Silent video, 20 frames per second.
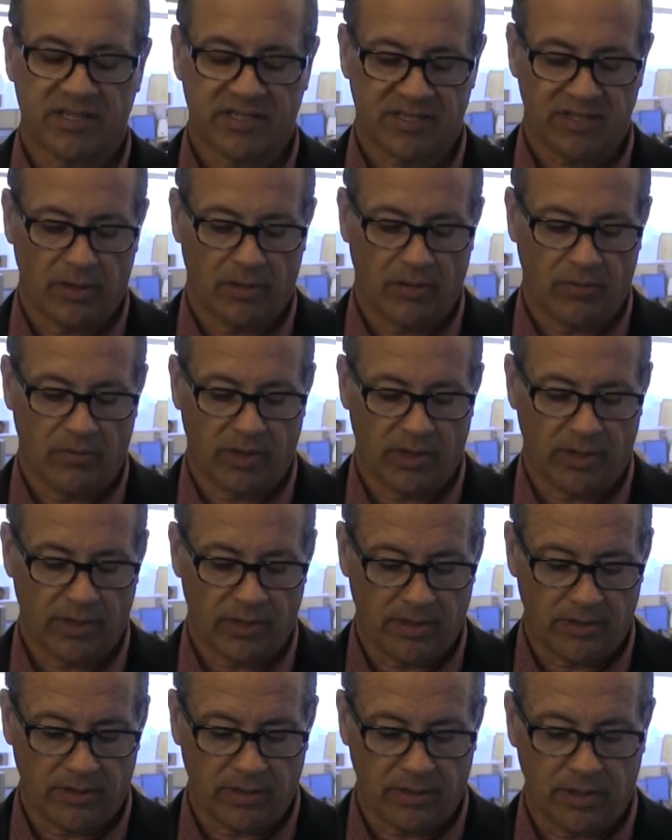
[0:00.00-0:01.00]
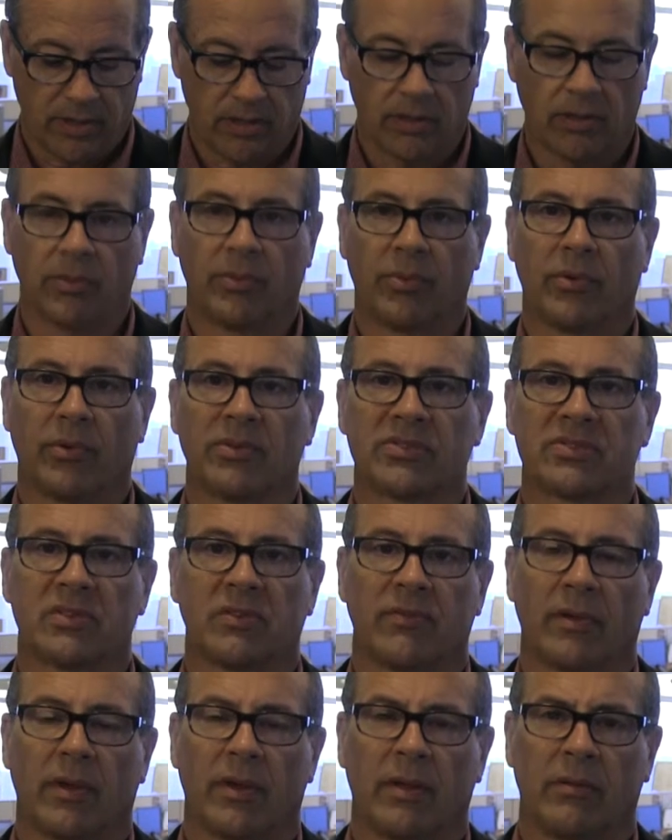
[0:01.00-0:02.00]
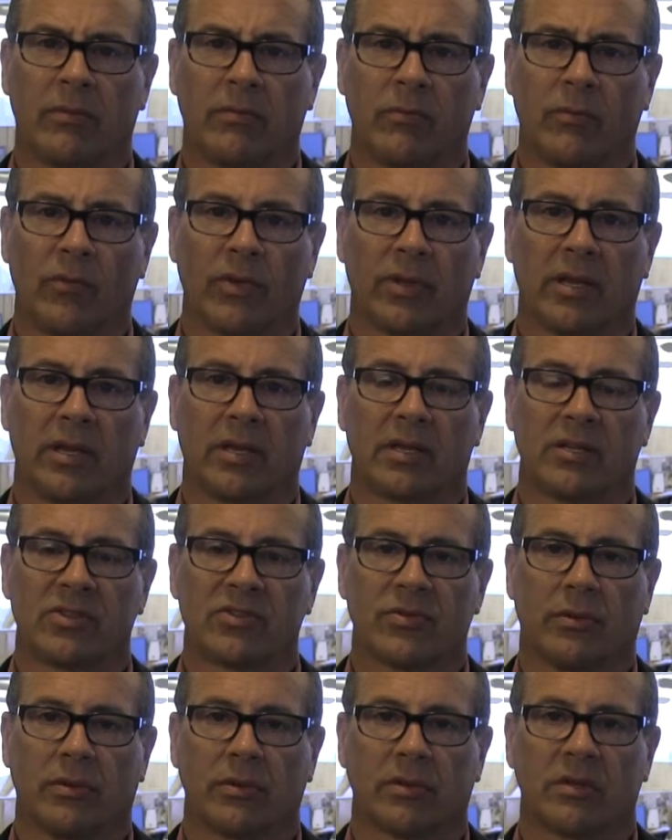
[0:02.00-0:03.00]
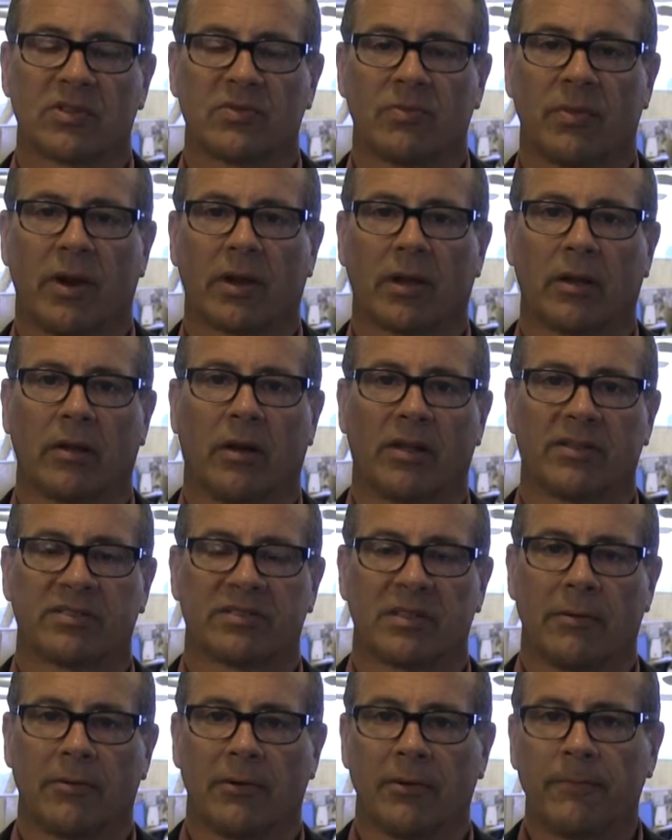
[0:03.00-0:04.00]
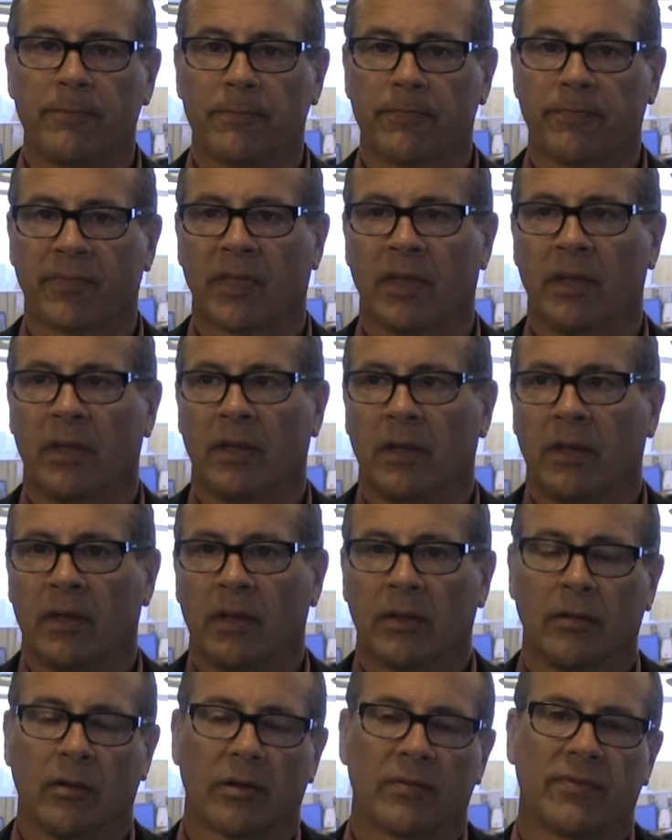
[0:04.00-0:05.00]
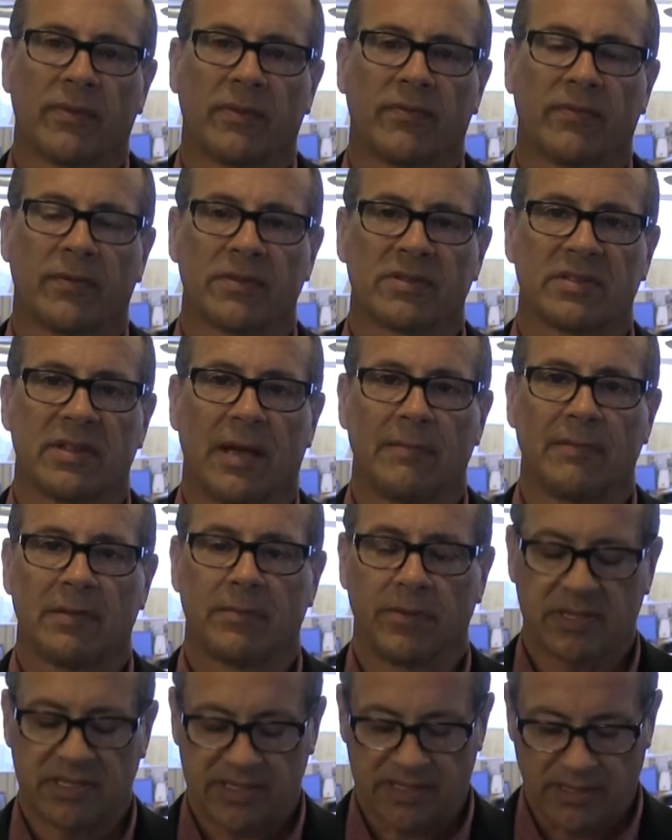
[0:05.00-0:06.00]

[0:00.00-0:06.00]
So, uh, you know, the bulls have had really control of this market all summer. Look for the first time to be